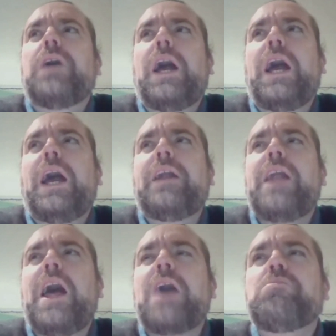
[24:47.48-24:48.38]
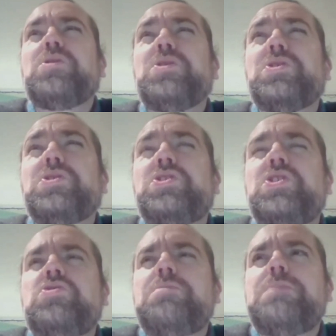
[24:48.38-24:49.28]
that was
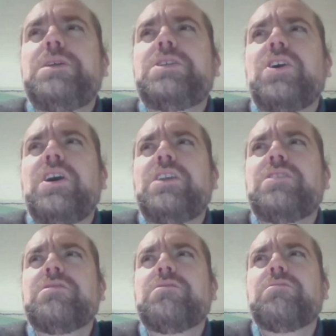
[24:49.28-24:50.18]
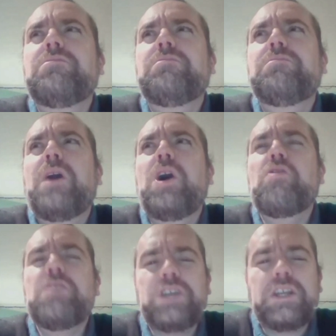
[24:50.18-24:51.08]
due to be signed by
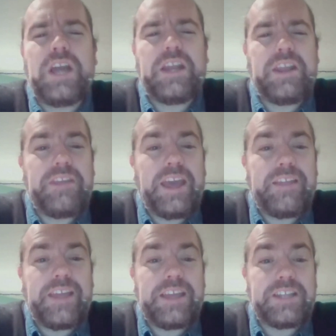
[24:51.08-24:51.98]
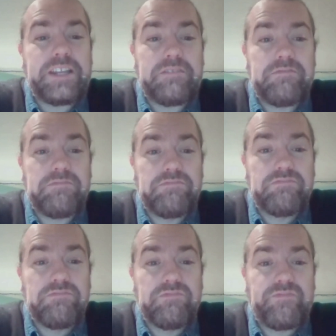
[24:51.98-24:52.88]
Origin, and in the end they didn't
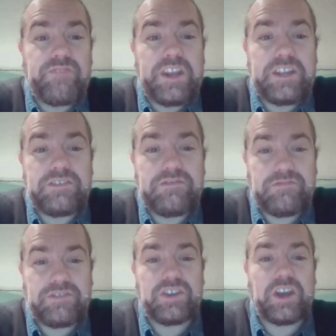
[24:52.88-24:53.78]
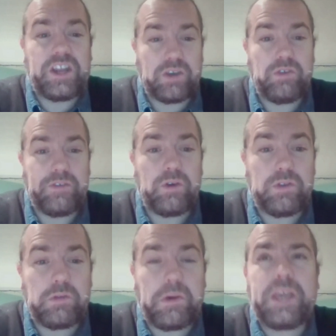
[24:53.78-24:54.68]
finish designing all of it
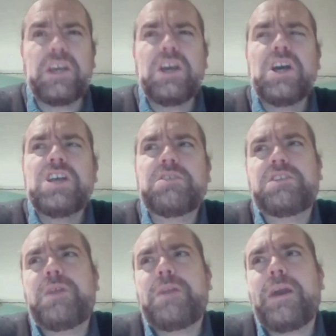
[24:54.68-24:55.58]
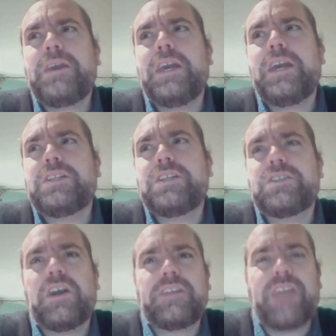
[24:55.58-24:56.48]
all the way. So I spent about a year
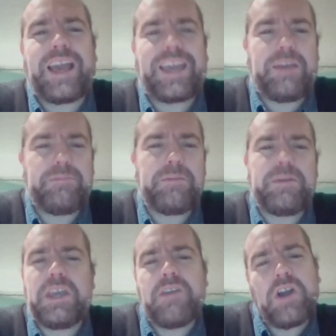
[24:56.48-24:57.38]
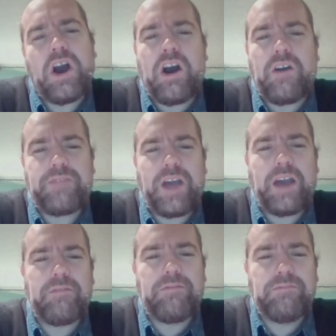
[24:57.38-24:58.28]
designing that game, maybe a year and a half.
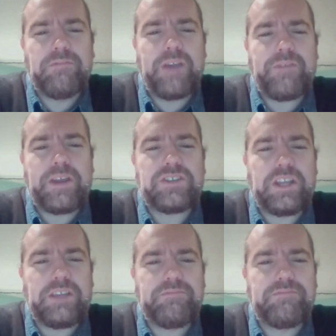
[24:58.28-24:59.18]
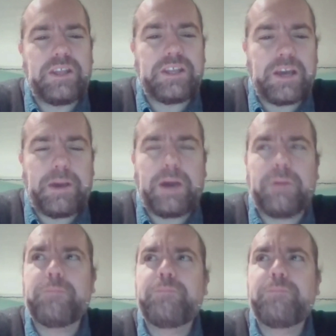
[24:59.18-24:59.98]
That eventually didn't come out.